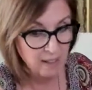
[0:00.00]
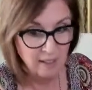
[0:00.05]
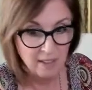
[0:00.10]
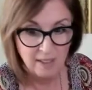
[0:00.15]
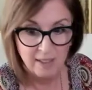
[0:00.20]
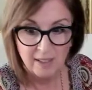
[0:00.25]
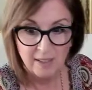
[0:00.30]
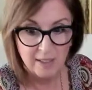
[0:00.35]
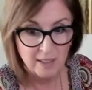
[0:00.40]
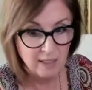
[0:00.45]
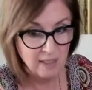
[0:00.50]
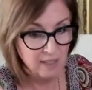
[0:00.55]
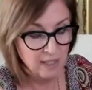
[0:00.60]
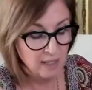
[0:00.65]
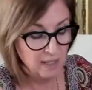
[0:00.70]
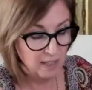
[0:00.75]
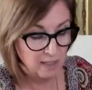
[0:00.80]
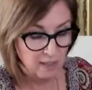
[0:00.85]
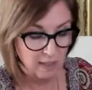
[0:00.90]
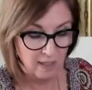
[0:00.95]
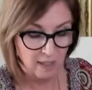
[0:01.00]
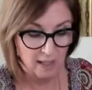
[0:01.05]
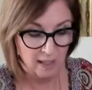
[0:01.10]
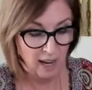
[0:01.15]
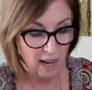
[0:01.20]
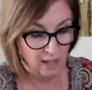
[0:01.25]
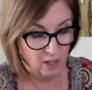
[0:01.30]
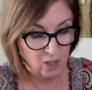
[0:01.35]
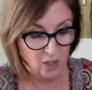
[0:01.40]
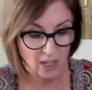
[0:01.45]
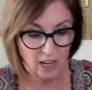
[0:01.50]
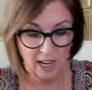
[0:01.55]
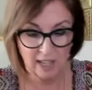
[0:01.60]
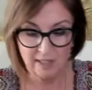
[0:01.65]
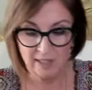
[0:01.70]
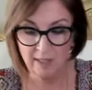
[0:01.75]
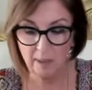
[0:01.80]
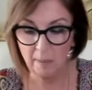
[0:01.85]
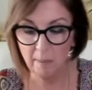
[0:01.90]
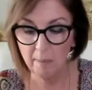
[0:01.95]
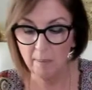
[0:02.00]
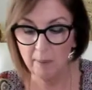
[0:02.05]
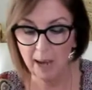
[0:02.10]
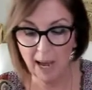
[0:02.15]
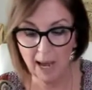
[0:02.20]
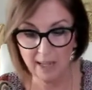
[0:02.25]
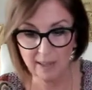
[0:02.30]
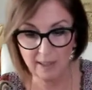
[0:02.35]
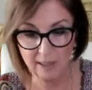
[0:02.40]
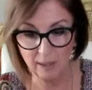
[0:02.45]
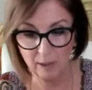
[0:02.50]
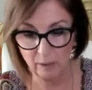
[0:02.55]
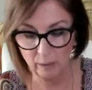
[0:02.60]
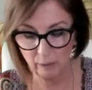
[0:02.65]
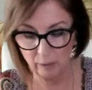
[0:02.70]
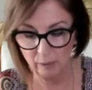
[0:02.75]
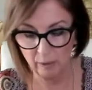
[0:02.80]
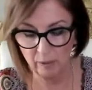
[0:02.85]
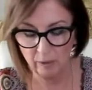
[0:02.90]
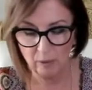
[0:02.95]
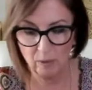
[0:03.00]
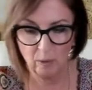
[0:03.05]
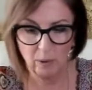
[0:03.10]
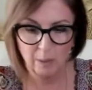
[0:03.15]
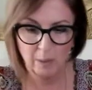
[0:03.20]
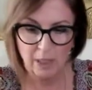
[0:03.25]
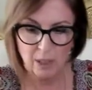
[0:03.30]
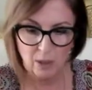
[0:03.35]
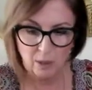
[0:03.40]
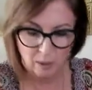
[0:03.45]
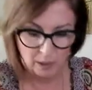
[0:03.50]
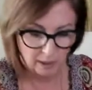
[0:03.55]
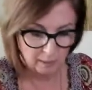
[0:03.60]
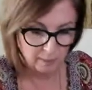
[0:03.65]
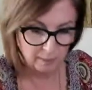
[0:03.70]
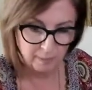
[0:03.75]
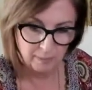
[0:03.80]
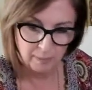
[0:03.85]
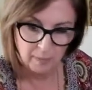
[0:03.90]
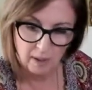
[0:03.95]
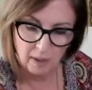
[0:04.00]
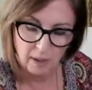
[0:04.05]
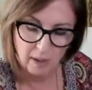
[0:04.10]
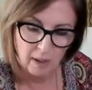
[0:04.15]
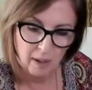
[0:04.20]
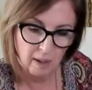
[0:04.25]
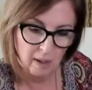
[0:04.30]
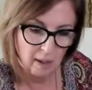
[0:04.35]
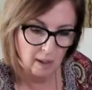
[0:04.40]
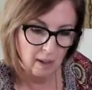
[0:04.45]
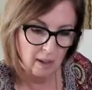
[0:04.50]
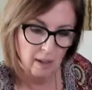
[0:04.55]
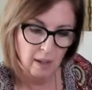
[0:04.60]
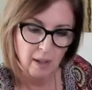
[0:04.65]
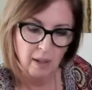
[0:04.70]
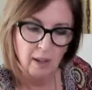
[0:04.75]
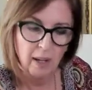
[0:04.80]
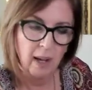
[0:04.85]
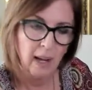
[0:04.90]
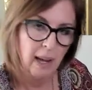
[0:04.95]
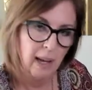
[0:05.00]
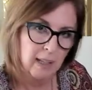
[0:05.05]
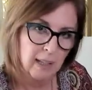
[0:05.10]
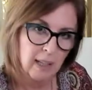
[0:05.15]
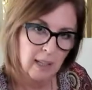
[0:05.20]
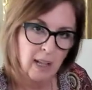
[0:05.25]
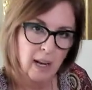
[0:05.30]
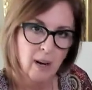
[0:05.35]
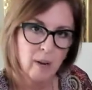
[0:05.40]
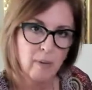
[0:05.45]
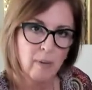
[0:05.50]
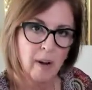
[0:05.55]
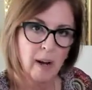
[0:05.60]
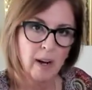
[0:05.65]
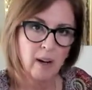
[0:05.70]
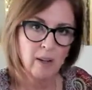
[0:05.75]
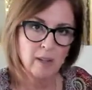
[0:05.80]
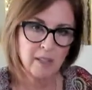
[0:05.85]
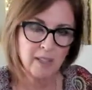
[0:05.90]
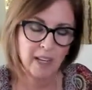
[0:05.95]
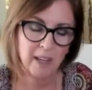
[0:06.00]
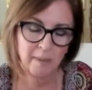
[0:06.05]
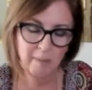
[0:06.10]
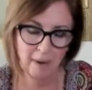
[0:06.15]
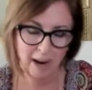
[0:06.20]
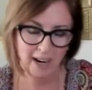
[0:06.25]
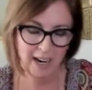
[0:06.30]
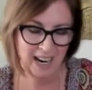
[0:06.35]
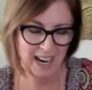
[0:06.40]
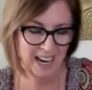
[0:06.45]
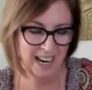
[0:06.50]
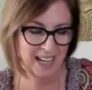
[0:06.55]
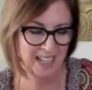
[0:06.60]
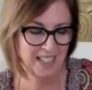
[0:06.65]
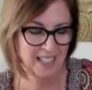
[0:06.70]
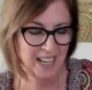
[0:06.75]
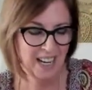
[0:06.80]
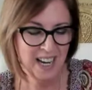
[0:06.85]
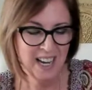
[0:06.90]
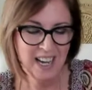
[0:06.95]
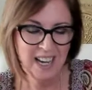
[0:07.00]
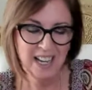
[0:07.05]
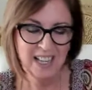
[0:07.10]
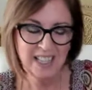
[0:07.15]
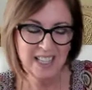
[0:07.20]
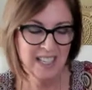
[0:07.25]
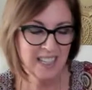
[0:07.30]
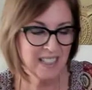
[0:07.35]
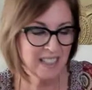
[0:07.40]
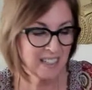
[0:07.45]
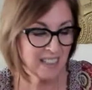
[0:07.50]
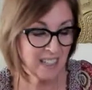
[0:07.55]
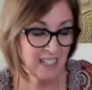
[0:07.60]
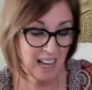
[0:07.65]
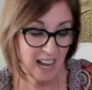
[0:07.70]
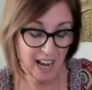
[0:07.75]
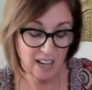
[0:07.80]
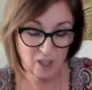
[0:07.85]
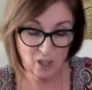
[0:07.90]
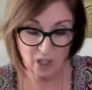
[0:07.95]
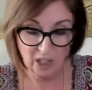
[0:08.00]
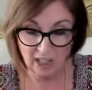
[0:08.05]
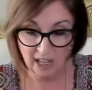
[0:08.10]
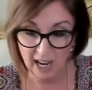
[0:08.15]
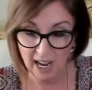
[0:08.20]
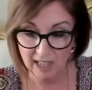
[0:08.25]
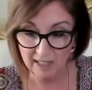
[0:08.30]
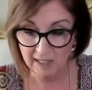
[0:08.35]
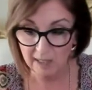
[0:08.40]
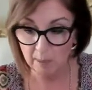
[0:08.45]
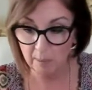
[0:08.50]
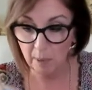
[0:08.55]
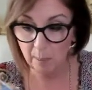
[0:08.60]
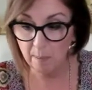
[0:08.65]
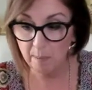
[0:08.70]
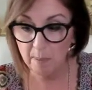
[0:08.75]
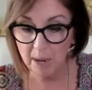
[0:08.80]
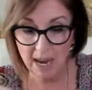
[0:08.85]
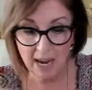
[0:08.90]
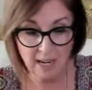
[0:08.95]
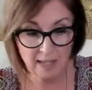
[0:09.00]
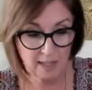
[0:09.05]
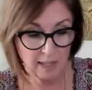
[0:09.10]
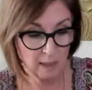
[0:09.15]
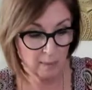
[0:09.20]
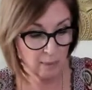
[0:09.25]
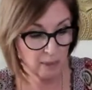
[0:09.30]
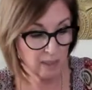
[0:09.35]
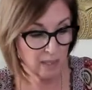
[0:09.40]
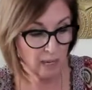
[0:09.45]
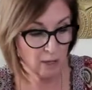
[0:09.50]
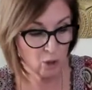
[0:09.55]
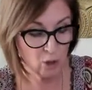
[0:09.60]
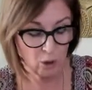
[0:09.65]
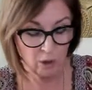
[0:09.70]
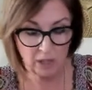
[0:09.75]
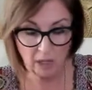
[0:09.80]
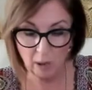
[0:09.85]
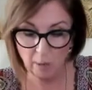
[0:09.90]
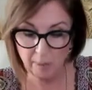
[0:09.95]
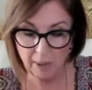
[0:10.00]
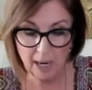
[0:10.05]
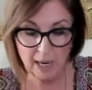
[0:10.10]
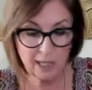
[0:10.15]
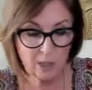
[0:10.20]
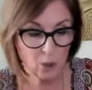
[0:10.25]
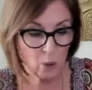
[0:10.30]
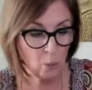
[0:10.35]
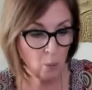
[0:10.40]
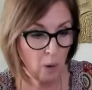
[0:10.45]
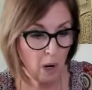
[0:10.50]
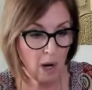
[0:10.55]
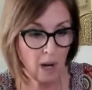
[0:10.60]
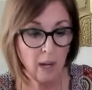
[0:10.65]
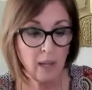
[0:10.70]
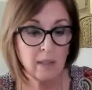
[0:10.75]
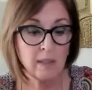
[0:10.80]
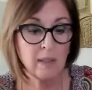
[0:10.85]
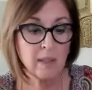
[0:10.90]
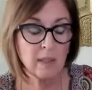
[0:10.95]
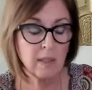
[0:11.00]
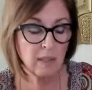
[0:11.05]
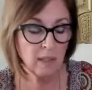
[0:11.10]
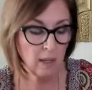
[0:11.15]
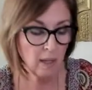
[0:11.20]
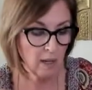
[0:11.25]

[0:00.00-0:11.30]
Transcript: This connection has some massive... What am I doing? Had the clarifiers in my hand. This connection has some amazing potential here. Page of Wands.